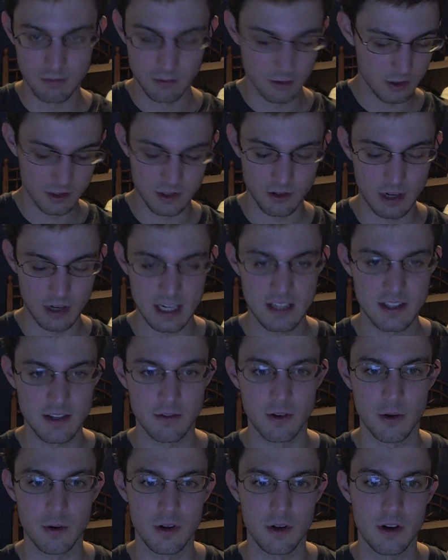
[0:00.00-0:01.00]
of stuff
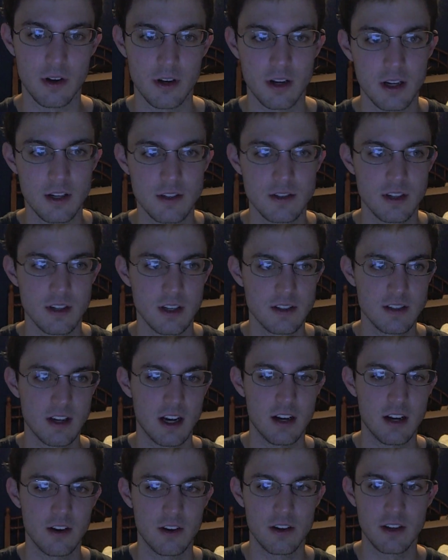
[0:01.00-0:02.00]
going on, and it's
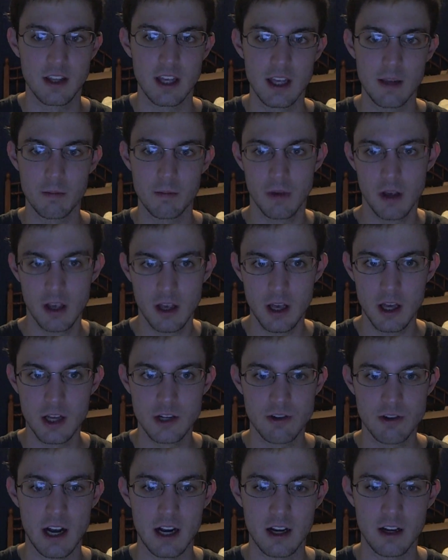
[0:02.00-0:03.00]
kind of hard to keep
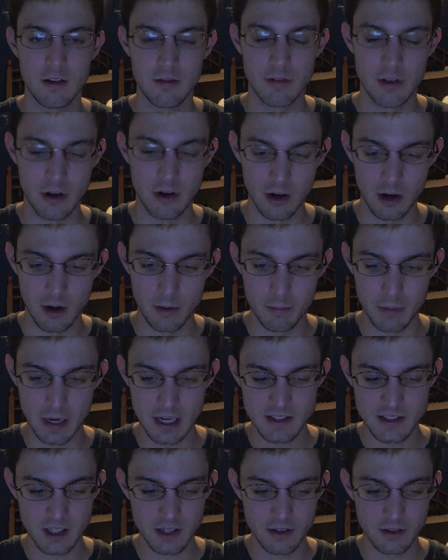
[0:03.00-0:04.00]
track of. There are
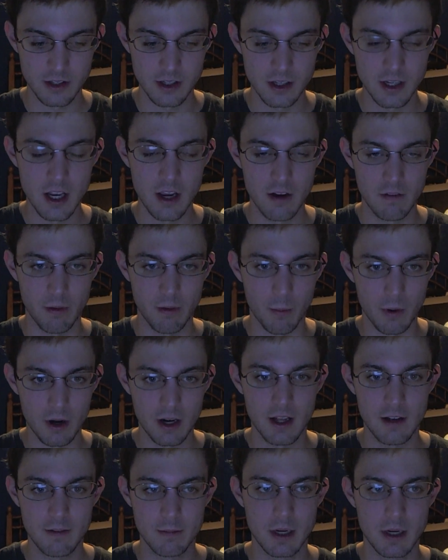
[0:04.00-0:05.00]
basically, from what
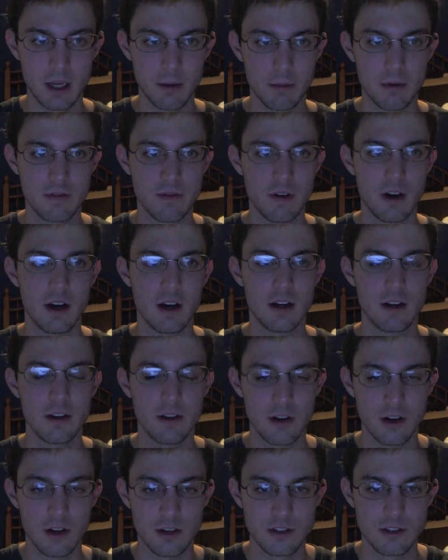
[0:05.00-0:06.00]
I've been able to find,
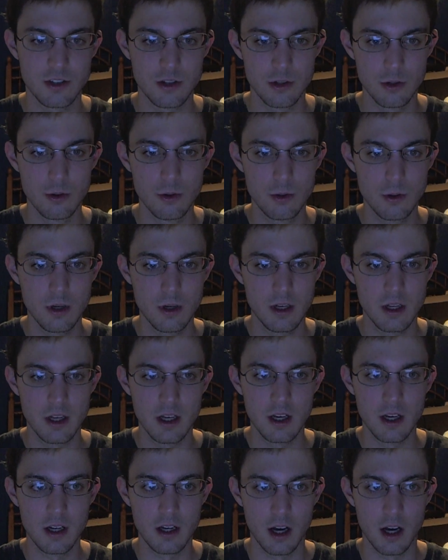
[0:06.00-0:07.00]
there are two
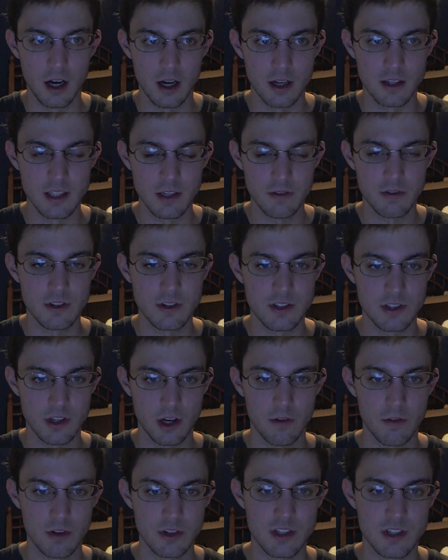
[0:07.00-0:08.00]
different
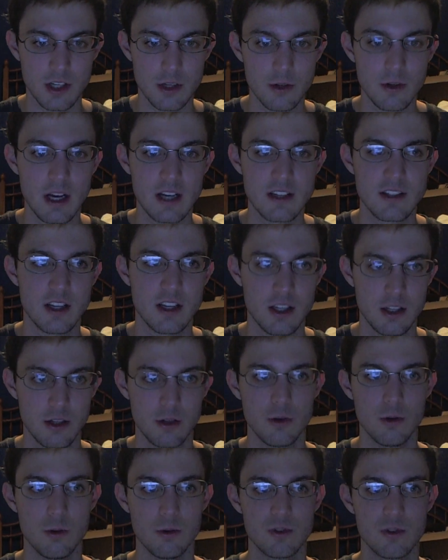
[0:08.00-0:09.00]
servers that you guys can
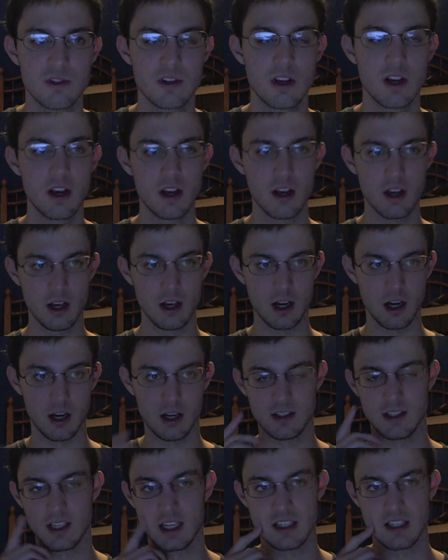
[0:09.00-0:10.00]
use to
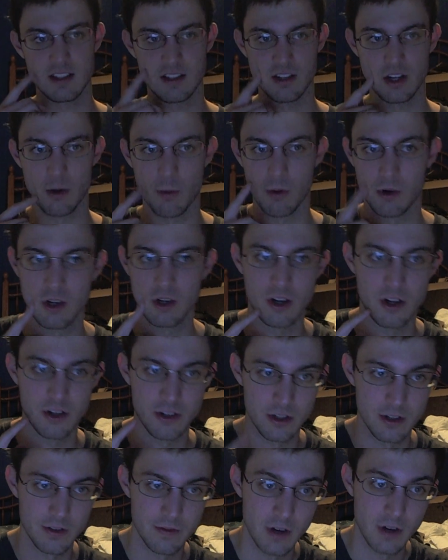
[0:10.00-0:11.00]
get Siri working on
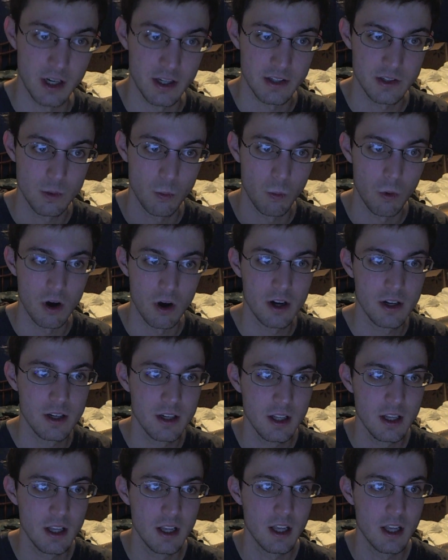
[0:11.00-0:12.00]
your device. One
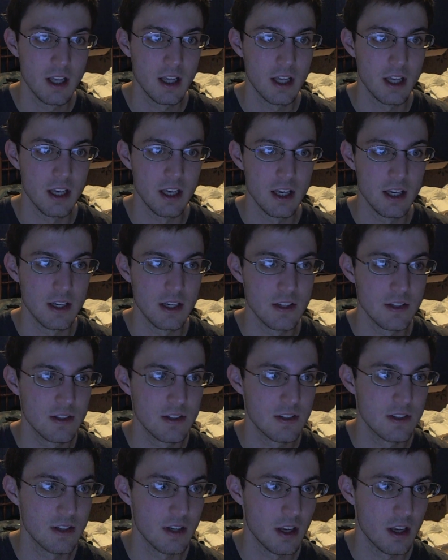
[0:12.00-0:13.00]

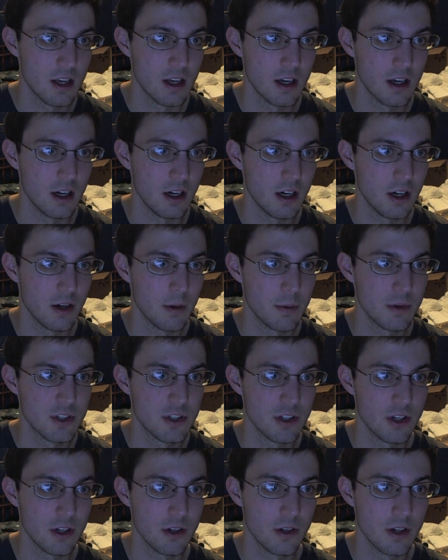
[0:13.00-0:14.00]
is, let me
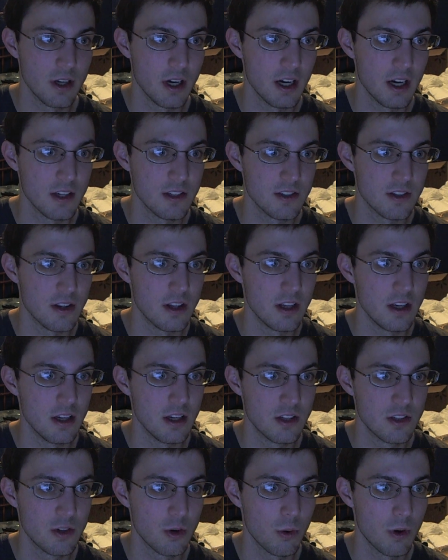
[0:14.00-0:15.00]
show you guys the
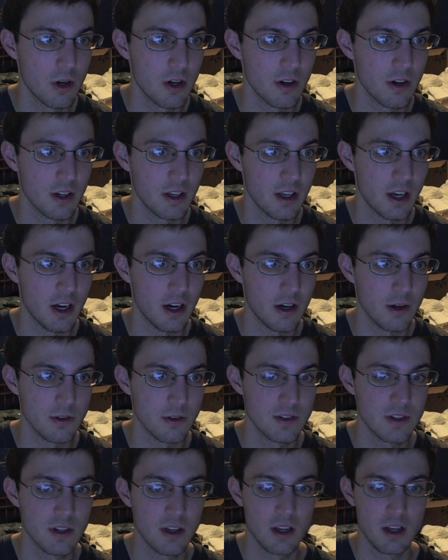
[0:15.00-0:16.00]
Twitter
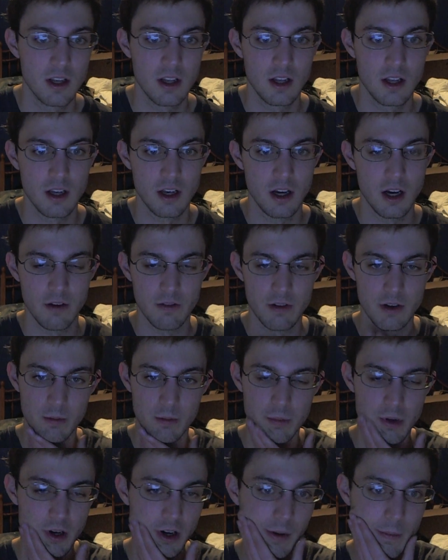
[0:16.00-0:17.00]
account of it,
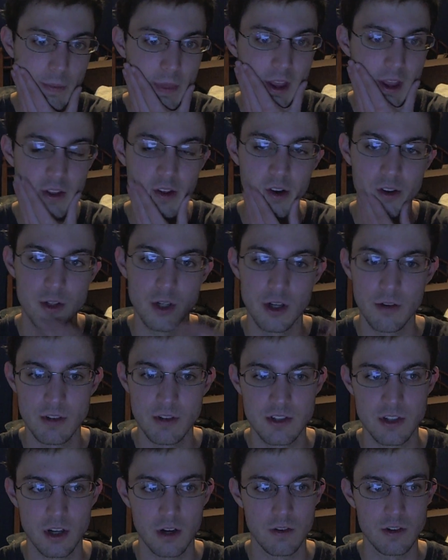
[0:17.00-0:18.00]
but there are two different
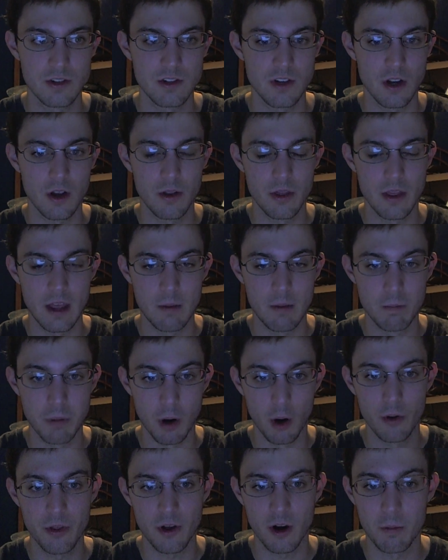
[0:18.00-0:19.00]
servers. They
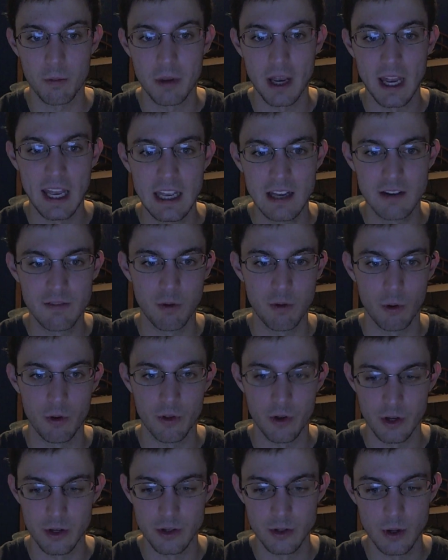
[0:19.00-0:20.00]
both are paid for, though.
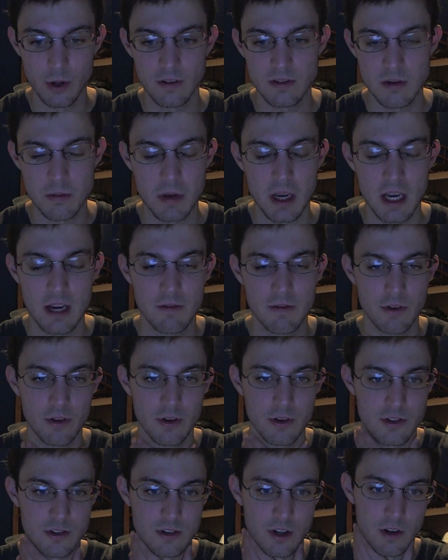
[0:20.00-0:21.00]
You do have to pay for their
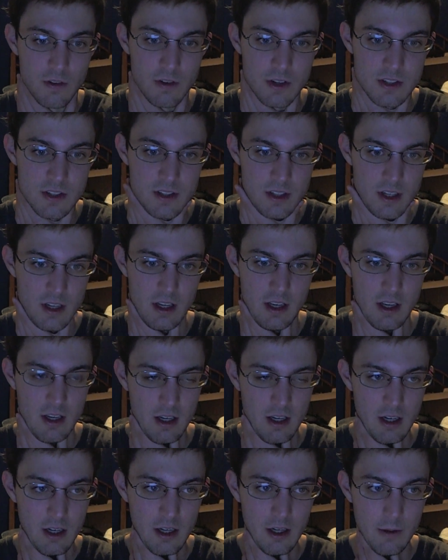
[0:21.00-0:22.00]
service.
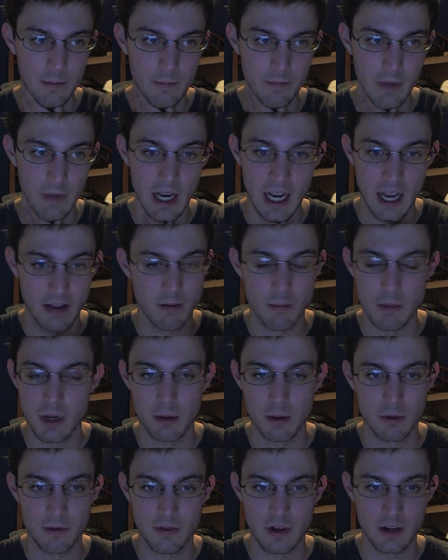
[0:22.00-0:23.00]
I haven't been
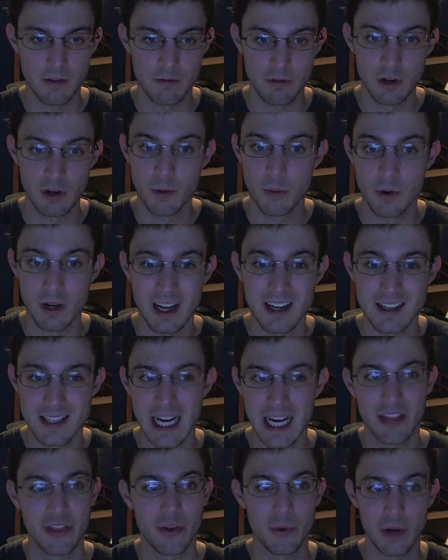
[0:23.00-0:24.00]
able to find a free one. I
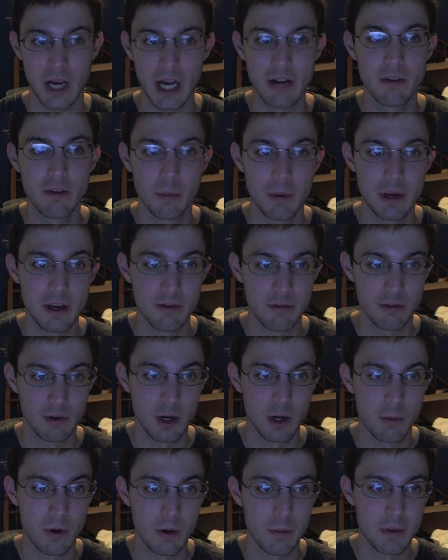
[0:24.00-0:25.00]
doubt there will ever be a free
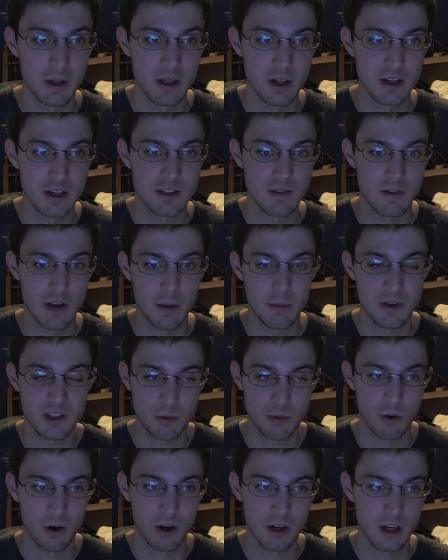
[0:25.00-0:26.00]
one because of how much
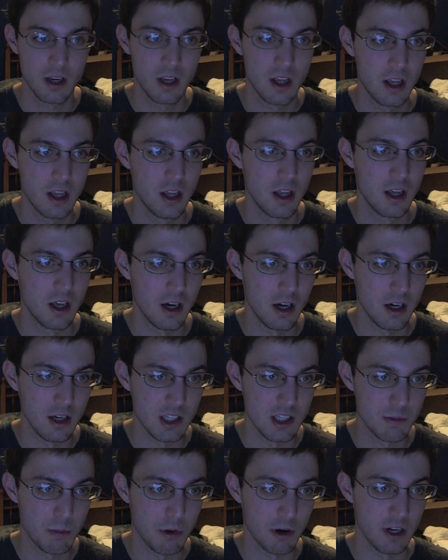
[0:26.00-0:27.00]
work
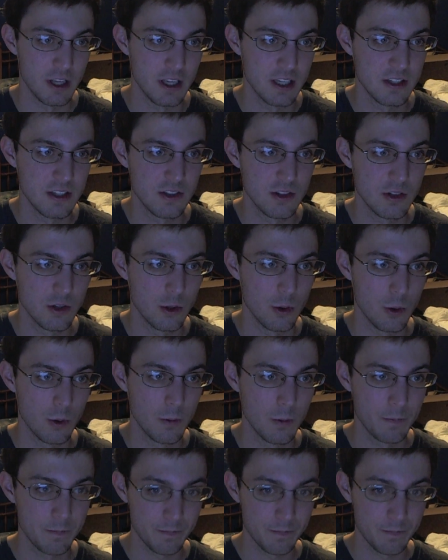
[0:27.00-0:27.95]
is put into